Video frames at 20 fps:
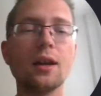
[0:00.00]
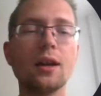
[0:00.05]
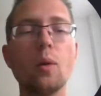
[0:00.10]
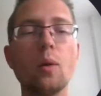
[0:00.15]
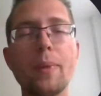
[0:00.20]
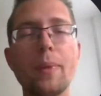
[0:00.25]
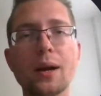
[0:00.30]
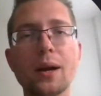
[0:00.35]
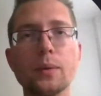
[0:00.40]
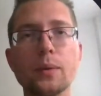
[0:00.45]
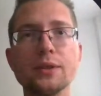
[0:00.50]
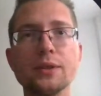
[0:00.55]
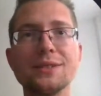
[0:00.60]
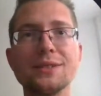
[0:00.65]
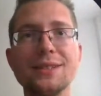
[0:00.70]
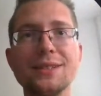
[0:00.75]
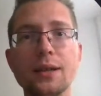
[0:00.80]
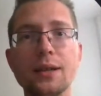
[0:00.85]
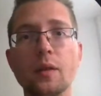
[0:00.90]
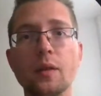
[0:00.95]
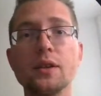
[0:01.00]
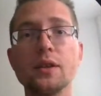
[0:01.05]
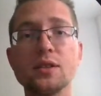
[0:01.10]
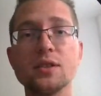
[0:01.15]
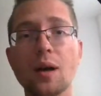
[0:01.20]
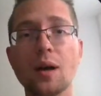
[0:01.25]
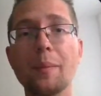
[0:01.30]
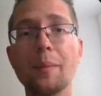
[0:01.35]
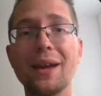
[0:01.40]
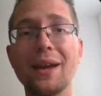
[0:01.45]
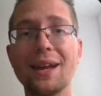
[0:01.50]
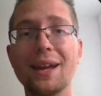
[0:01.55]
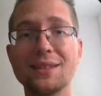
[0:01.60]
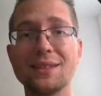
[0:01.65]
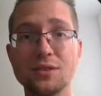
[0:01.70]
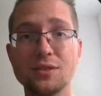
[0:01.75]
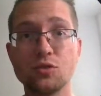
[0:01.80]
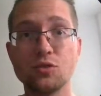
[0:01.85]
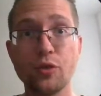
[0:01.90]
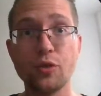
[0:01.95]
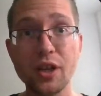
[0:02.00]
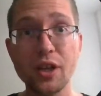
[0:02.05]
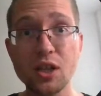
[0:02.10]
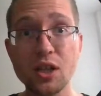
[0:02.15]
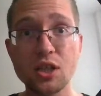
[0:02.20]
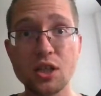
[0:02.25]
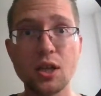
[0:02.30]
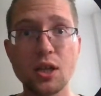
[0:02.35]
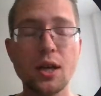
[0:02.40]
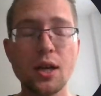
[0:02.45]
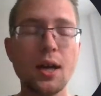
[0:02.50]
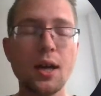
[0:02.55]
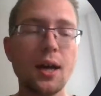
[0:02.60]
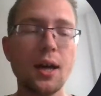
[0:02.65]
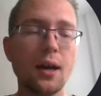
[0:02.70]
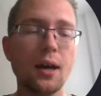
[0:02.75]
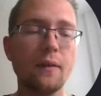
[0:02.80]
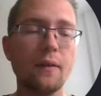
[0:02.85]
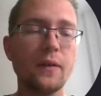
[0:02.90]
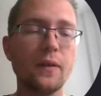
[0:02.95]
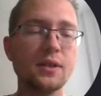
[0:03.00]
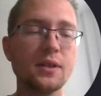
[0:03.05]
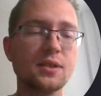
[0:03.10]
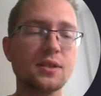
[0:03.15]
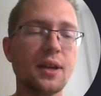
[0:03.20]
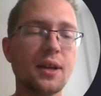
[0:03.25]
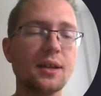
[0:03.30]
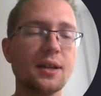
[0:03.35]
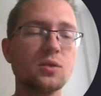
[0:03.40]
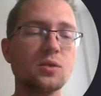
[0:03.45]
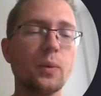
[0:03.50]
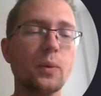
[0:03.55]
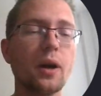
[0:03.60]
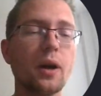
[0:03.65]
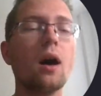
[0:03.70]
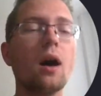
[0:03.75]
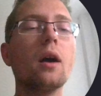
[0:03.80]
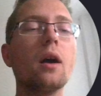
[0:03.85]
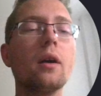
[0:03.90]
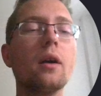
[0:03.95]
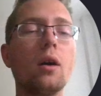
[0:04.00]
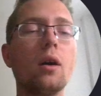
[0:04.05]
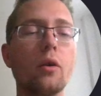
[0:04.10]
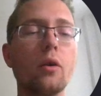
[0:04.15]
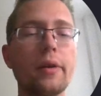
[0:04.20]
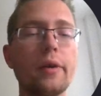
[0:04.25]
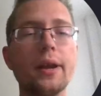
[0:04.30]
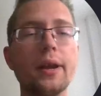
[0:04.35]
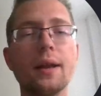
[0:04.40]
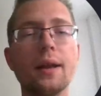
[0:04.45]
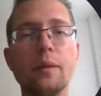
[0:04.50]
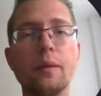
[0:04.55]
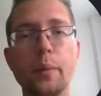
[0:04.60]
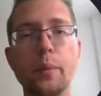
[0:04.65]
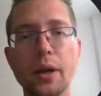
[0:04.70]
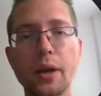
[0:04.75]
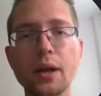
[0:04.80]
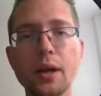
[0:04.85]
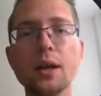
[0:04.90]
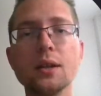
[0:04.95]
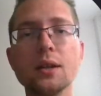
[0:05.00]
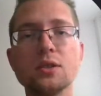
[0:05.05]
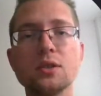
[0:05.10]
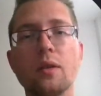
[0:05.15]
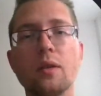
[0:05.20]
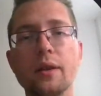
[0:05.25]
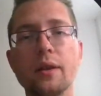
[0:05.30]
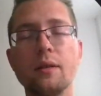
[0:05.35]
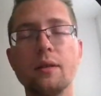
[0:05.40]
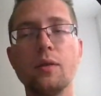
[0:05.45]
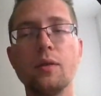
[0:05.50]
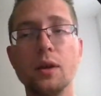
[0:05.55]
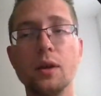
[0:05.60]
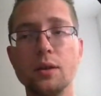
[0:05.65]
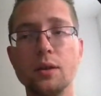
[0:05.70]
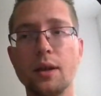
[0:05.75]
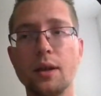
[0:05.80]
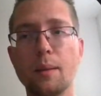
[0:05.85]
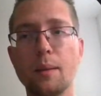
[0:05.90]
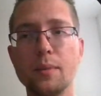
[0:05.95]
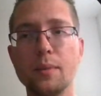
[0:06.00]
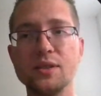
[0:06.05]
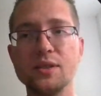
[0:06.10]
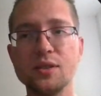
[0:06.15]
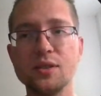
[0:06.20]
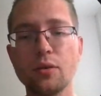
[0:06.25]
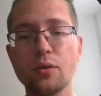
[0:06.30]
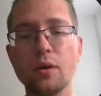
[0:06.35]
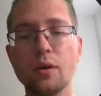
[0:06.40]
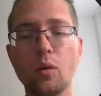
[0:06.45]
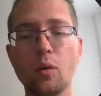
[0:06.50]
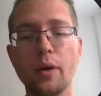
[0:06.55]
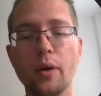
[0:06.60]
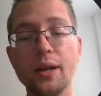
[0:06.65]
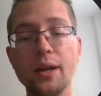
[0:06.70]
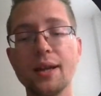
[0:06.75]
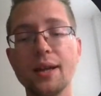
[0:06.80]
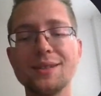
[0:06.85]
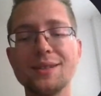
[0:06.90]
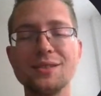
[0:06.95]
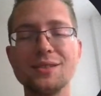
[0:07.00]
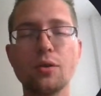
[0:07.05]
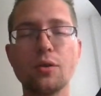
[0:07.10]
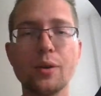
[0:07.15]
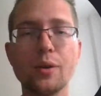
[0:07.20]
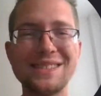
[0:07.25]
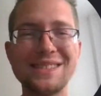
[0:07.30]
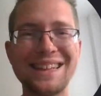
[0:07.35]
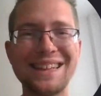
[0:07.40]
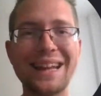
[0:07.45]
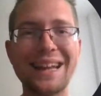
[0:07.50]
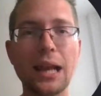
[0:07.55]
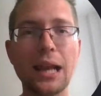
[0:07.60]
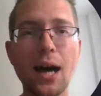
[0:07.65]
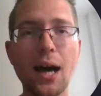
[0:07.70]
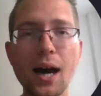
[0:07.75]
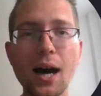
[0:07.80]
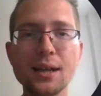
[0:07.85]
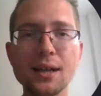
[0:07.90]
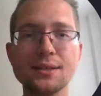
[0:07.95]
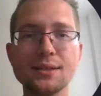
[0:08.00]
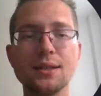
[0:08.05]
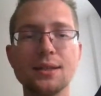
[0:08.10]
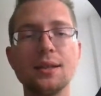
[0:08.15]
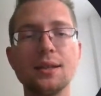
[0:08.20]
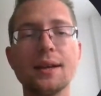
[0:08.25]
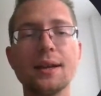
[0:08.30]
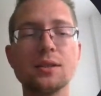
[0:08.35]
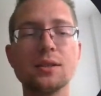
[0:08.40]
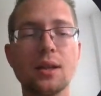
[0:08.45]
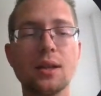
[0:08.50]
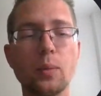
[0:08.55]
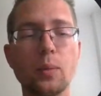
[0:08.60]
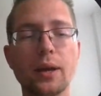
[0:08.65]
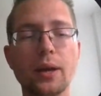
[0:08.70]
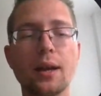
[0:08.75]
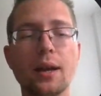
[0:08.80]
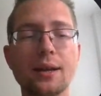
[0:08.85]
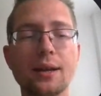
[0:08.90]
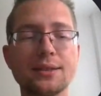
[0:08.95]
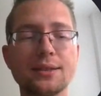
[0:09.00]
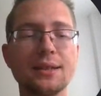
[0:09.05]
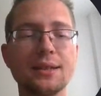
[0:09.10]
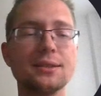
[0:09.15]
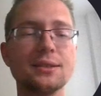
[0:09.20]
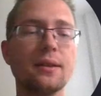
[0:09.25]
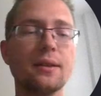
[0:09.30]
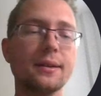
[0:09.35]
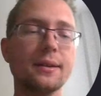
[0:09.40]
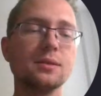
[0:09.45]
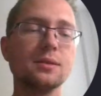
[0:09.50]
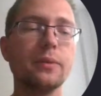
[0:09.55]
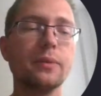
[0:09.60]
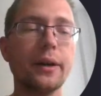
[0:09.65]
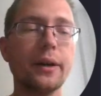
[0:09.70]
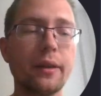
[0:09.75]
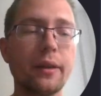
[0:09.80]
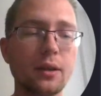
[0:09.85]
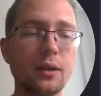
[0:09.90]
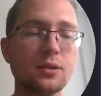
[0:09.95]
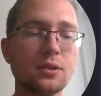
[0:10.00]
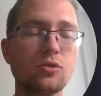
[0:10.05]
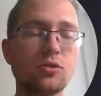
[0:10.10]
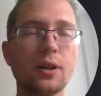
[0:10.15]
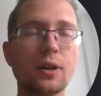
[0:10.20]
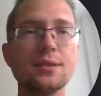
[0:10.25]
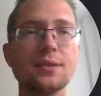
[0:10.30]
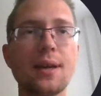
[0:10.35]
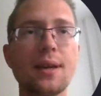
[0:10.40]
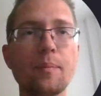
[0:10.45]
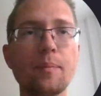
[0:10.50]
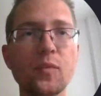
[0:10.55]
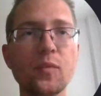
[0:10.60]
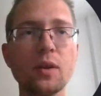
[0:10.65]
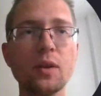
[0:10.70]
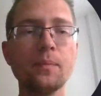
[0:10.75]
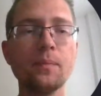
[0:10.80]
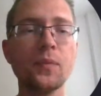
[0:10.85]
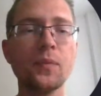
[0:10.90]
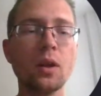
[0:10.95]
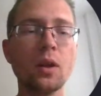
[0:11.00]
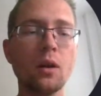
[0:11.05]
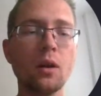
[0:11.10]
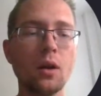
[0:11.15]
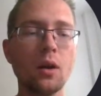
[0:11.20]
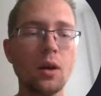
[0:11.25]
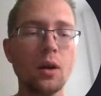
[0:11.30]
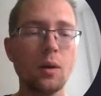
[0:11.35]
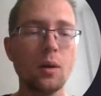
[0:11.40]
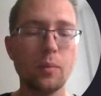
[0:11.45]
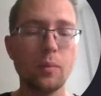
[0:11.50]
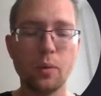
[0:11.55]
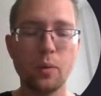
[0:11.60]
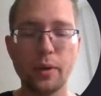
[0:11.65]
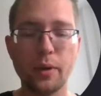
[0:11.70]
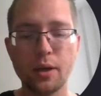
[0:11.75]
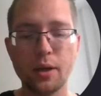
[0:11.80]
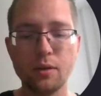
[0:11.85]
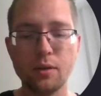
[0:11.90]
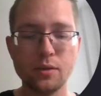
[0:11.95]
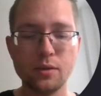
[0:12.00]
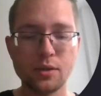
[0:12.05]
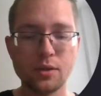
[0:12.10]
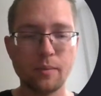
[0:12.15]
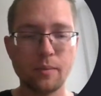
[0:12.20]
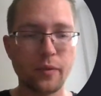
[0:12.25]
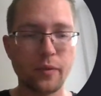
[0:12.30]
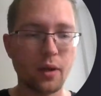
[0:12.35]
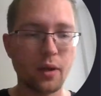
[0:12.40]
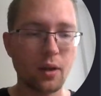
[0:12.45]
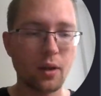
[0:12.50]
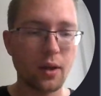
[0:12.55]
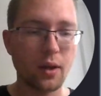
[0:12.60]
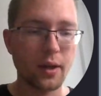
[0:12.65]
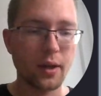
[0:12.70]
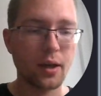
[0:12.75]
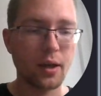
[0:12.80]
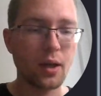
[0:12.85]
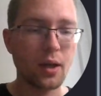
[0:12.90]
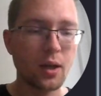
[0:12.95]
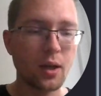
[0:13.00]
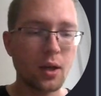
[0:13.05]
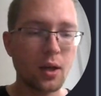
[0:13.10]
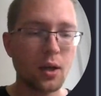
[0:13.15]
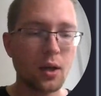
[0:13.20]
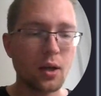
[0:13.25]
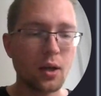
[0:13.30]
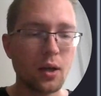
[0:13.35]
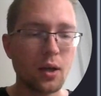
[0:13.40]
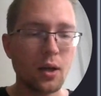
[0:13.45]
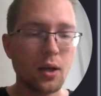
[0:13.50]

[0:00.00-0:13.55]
and then go backwards till the stop index is reached. In this case, we are already at the beginning, so the number 0 or index 0 is the last index that we can access. That's why the string is empty. We can do something like